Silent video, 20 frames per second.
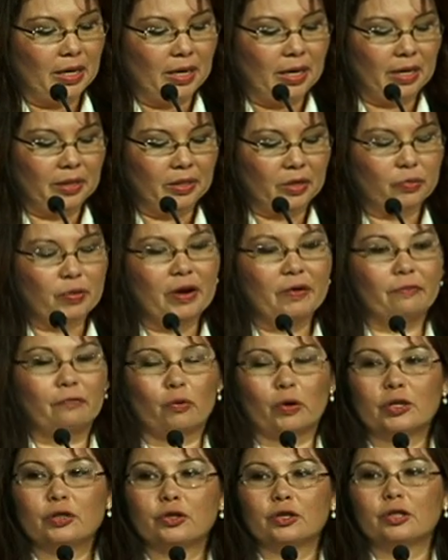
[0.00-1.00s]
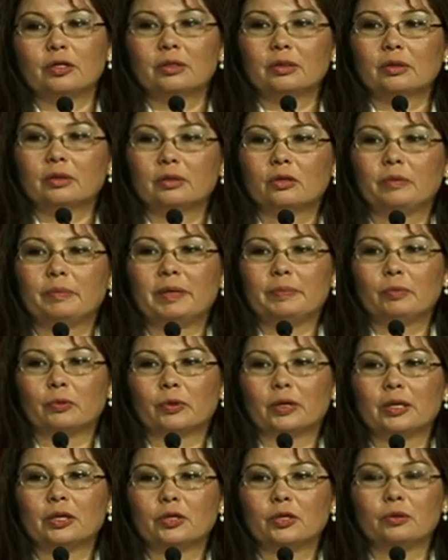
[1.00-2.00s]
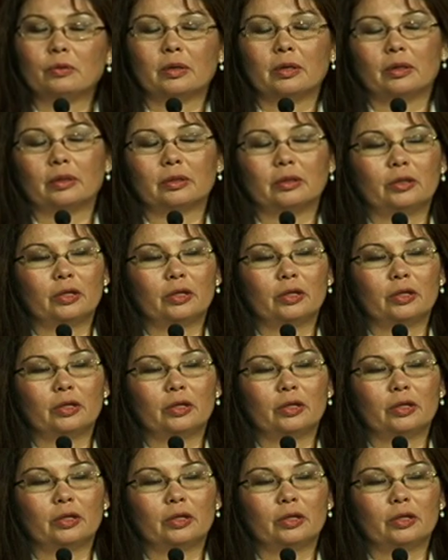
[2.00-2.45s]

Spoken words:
the great fortune to be born into a